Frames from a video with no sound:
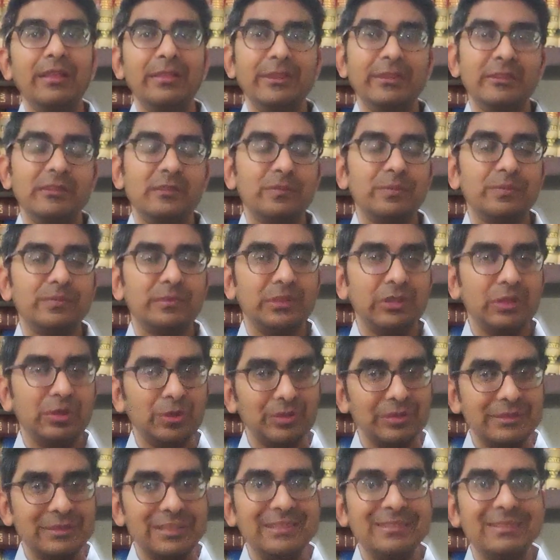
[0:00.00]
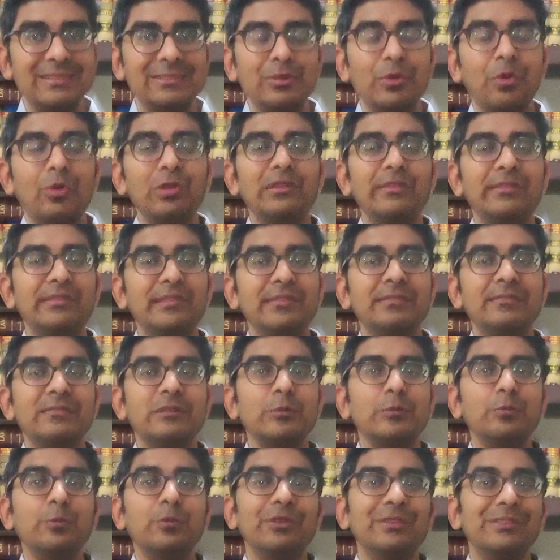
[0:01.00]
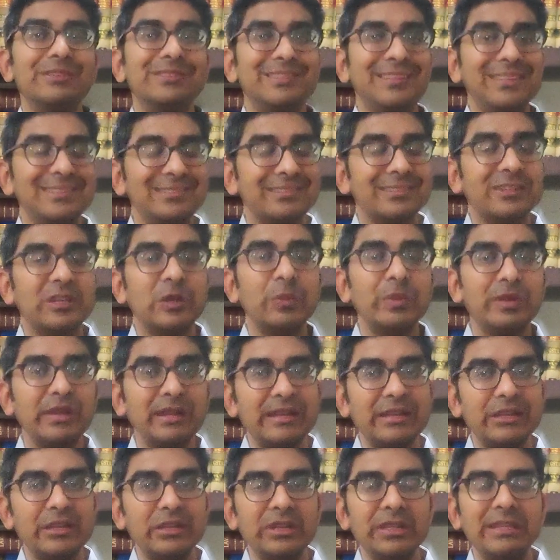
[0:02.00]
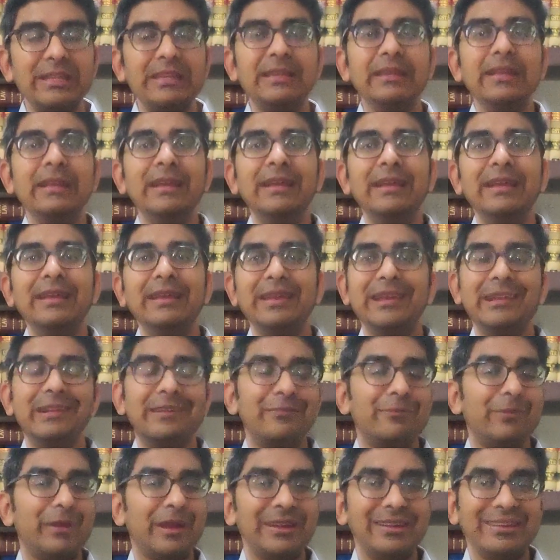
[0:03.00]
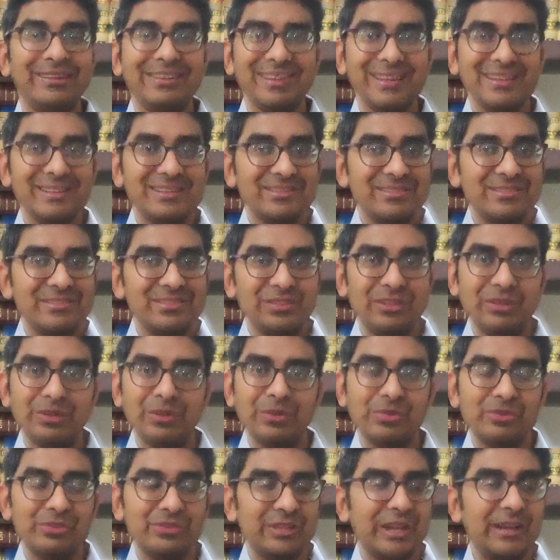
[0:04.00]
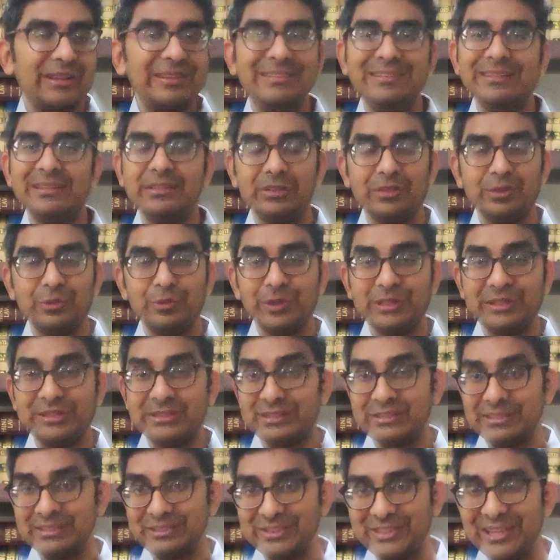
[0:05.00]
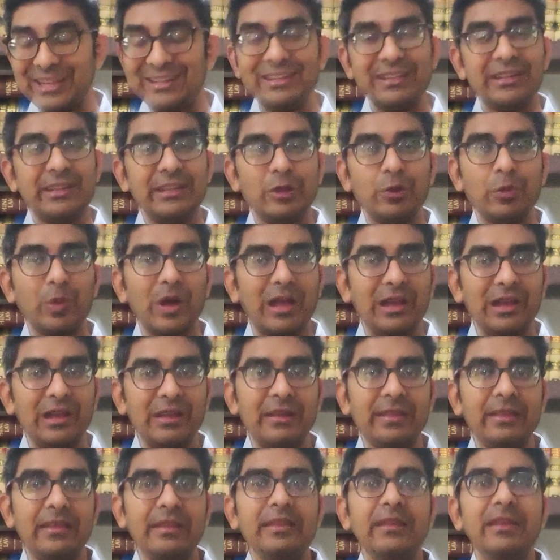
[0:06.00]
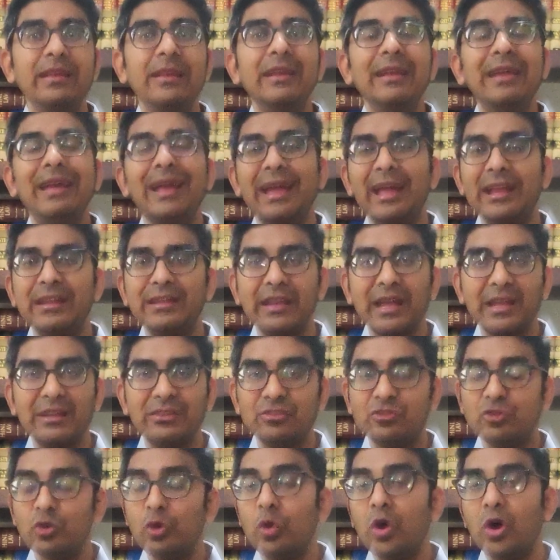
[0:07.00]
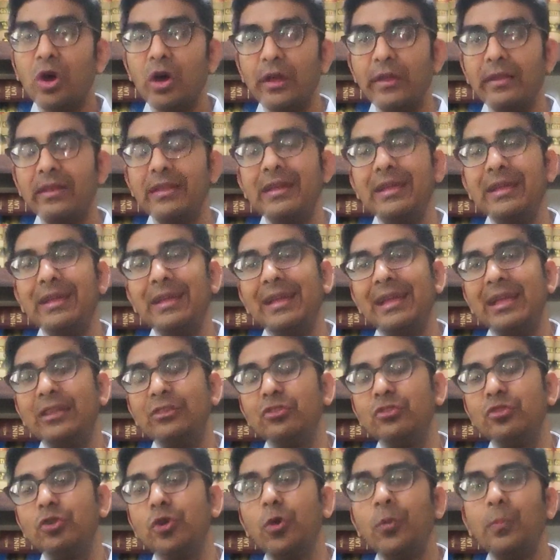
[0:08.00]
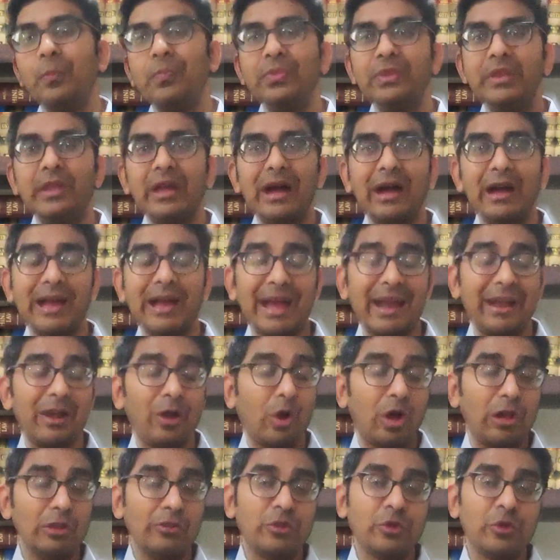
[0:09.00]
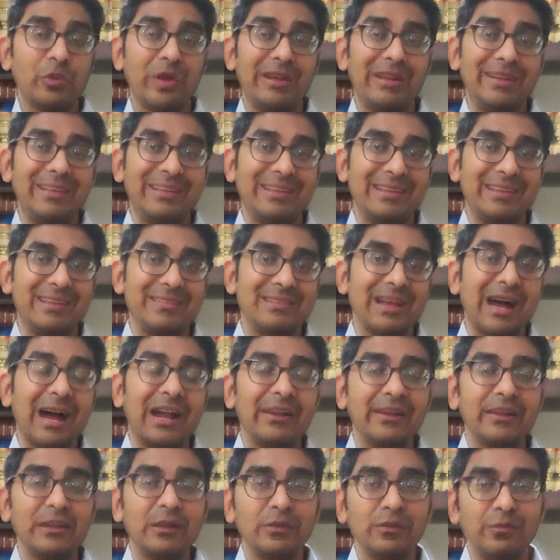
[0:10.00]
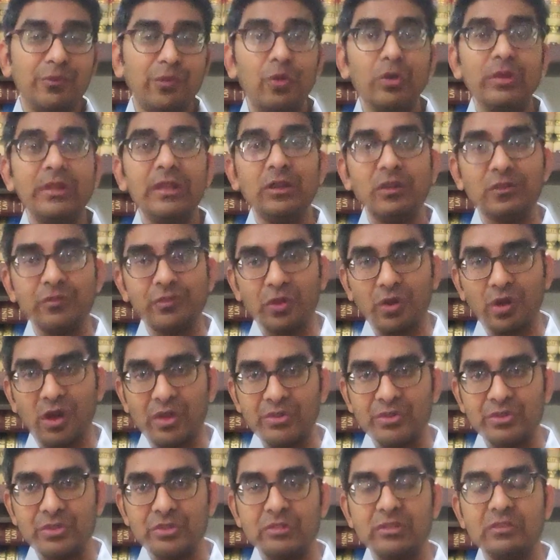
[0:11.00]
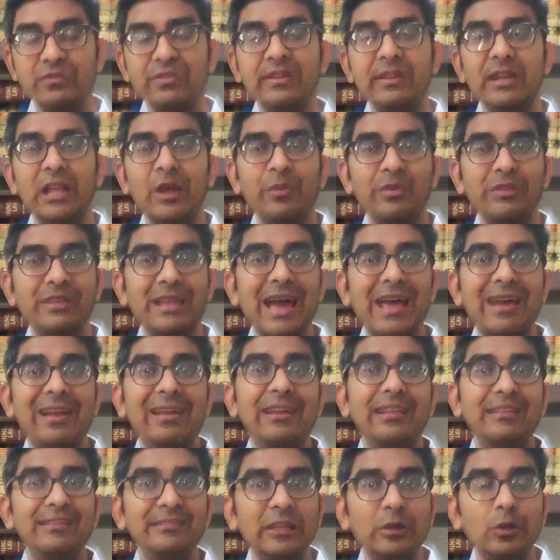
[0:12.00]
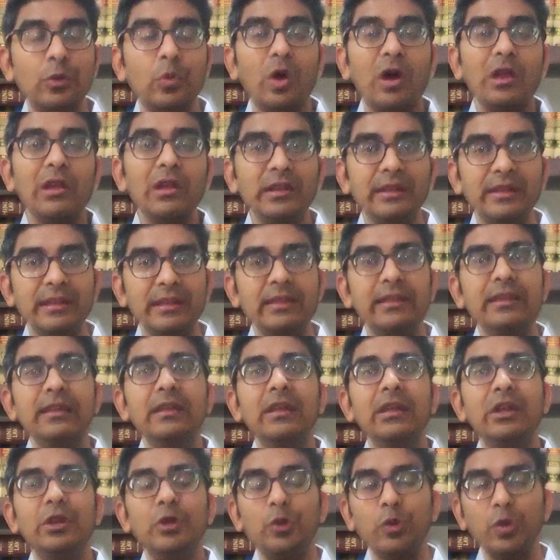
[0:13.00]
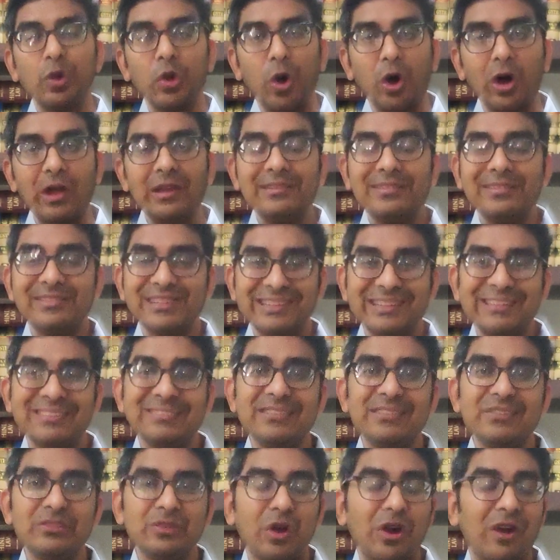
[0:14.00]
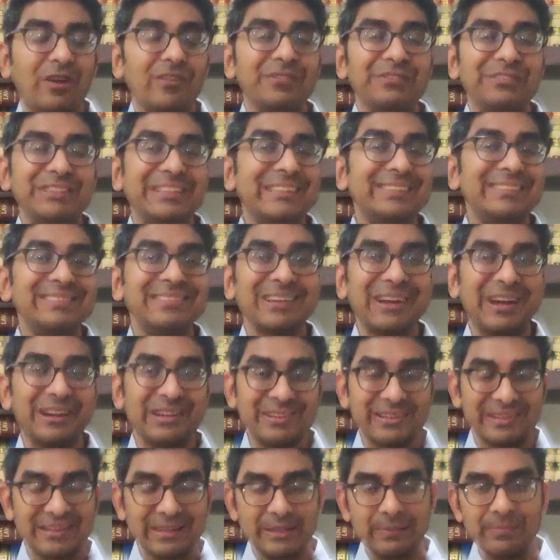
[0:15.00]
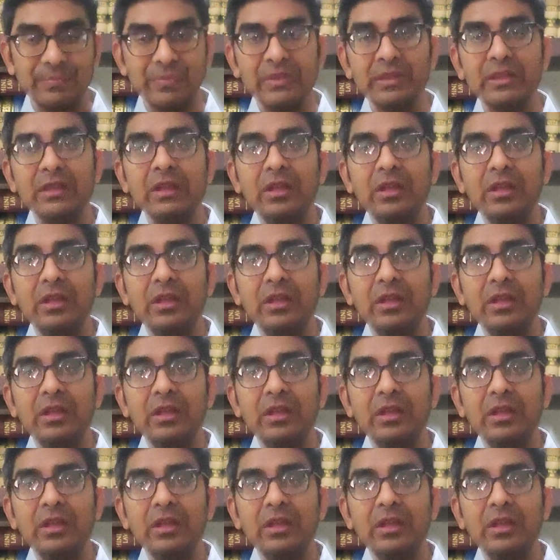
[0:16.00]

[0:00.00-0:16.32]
This, you know, this whole system was discriminatory. It went against, you know, gender, you know, with the gender equality and so on. So, and also went against Article 14 of the Constitution of India, which guarantees equality to all citizens of this country.